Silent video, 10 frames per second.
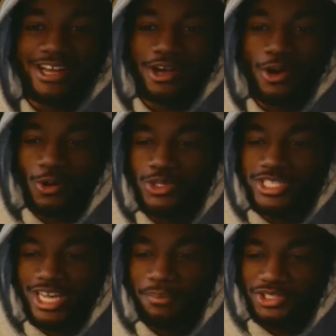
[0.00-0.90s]
cold
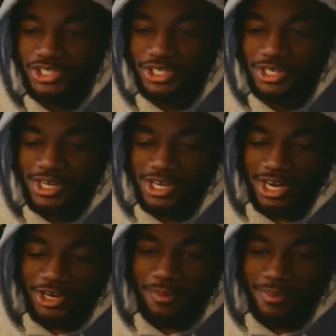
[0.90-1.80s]
temperature
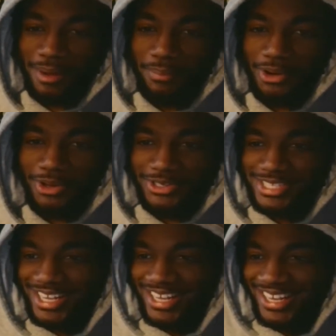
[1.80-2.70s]
under my
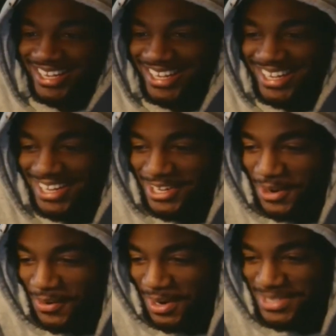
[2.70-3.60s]
balls. Like, you
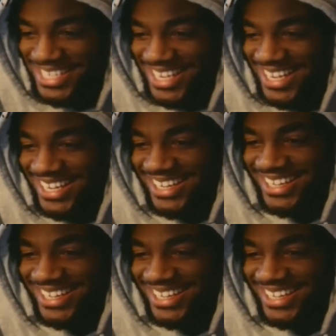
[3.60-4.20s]
know what I'm saying?